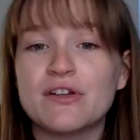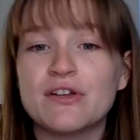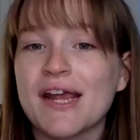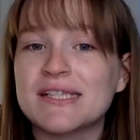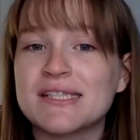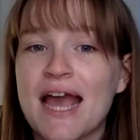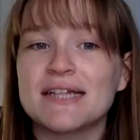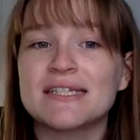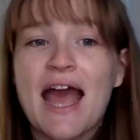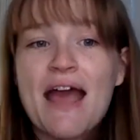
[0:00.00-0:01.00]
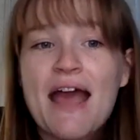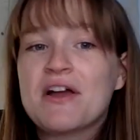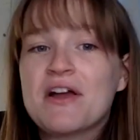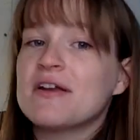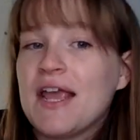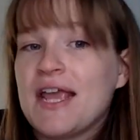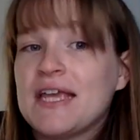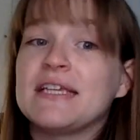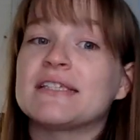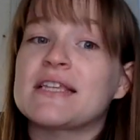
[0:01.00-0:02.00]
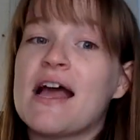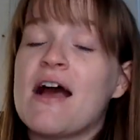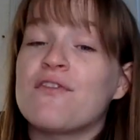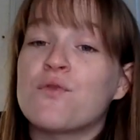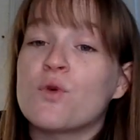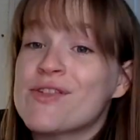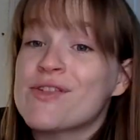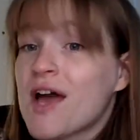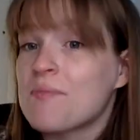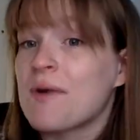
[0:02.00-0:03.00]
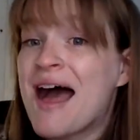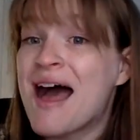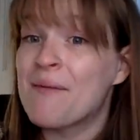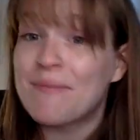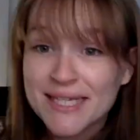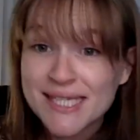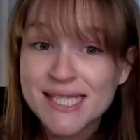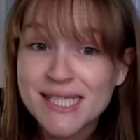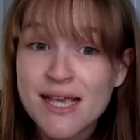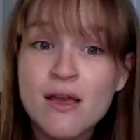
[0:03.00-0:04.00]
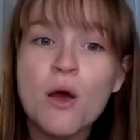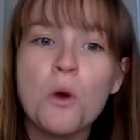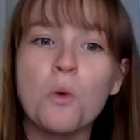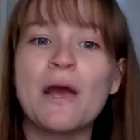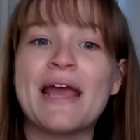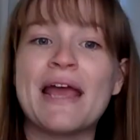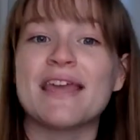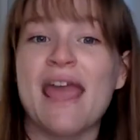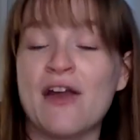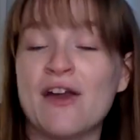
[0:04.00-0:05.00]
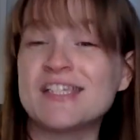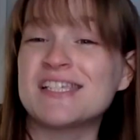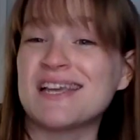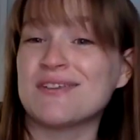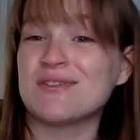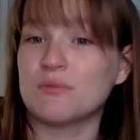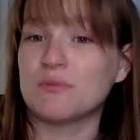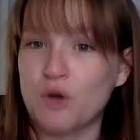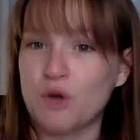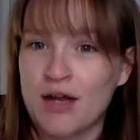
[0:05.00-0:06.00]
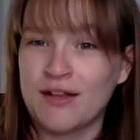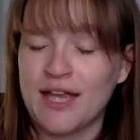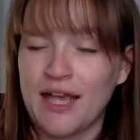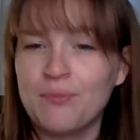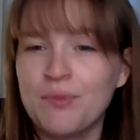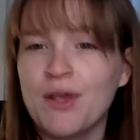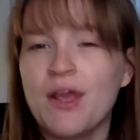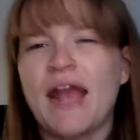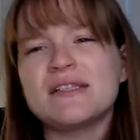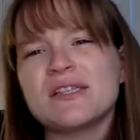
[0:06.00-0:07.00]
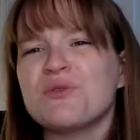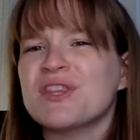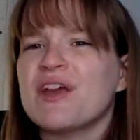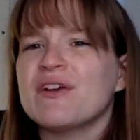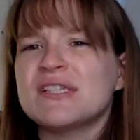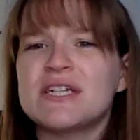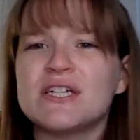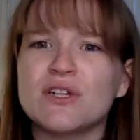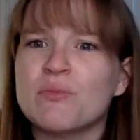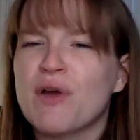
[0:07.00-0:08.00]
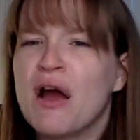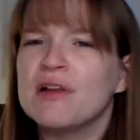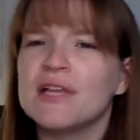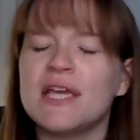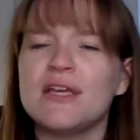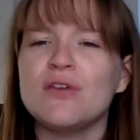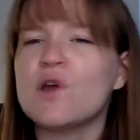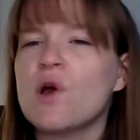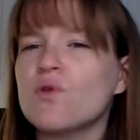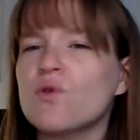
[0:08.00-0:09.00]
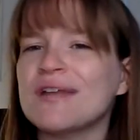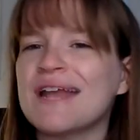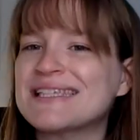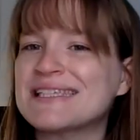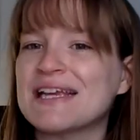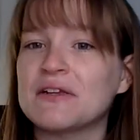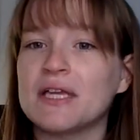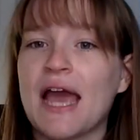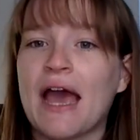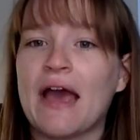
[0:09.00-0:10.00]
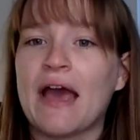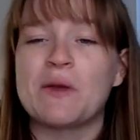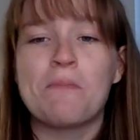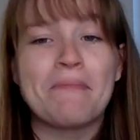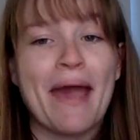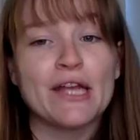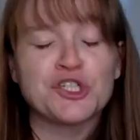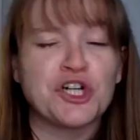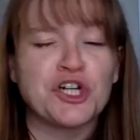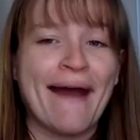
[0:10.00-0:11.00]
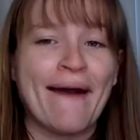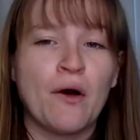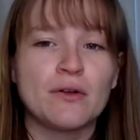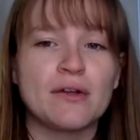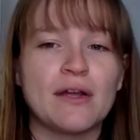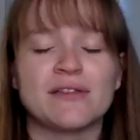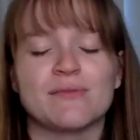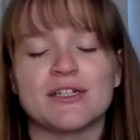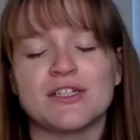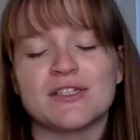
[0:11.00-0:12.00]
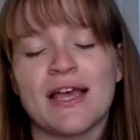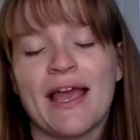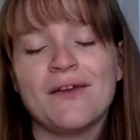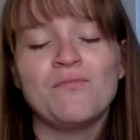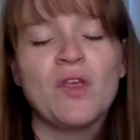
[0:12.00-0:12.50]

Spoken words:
great snack to have on is a fourth a cup of hummus with carrot sticks or broccoli. And so with carrot sticks or broccoli, you don't necessarily have to measure out as much as like